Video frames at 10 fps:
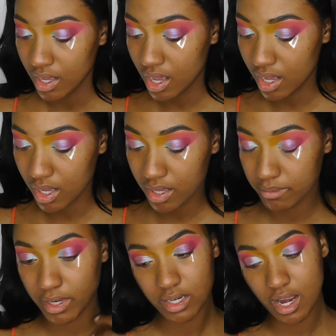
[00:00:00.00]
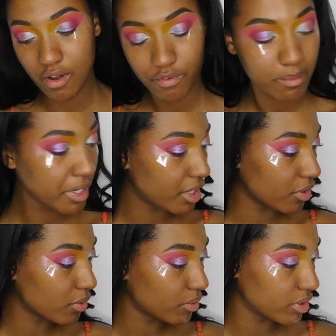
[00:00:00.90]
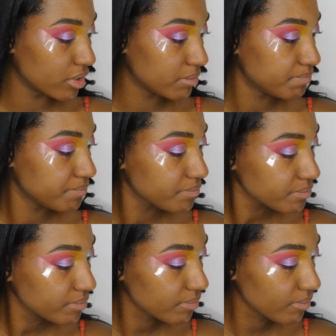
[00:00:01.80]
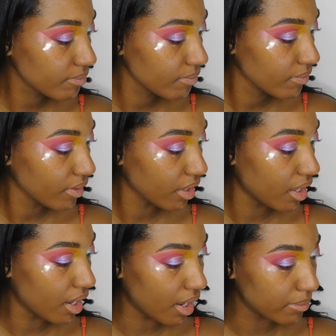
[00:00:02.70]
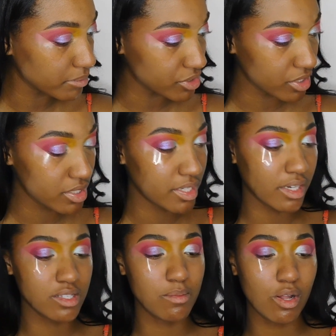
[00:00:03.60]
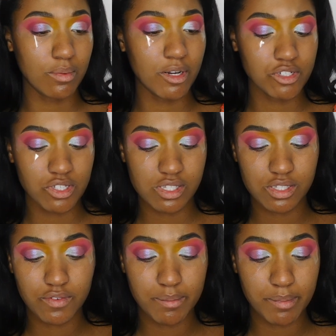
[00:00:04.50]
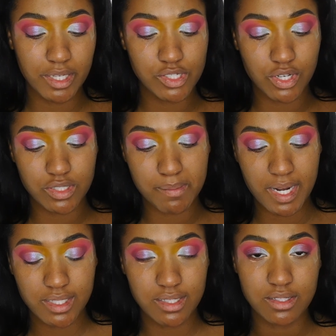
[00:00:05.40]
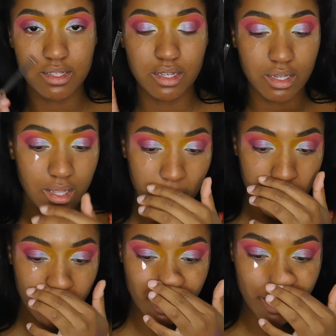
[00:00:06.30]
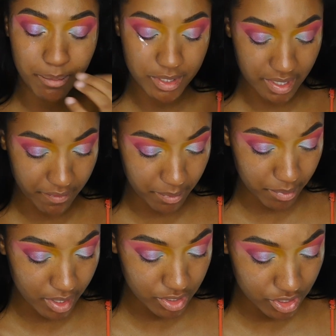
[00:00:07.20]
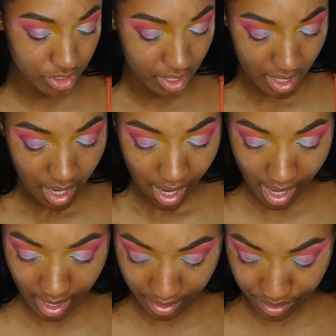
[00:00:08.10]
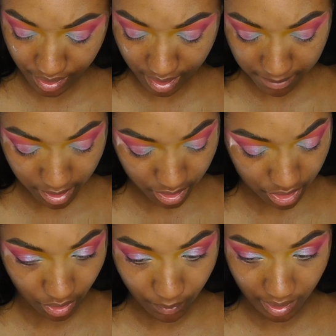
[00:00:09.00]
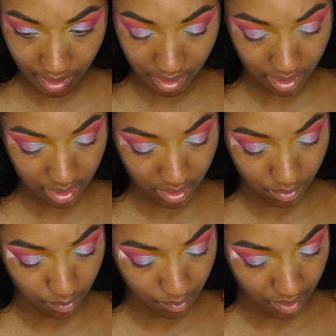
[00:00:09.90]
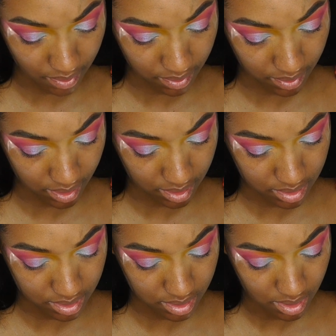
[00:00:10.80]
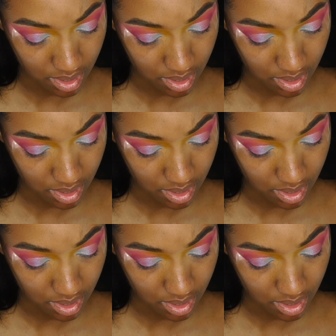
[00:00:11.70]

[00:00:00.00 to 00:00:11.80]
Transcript: Now for my inner corner, I'm just going to take a smaller brush. This is from BH Cosmetics. It's the number 7 brush. And I think I'm going to go in with this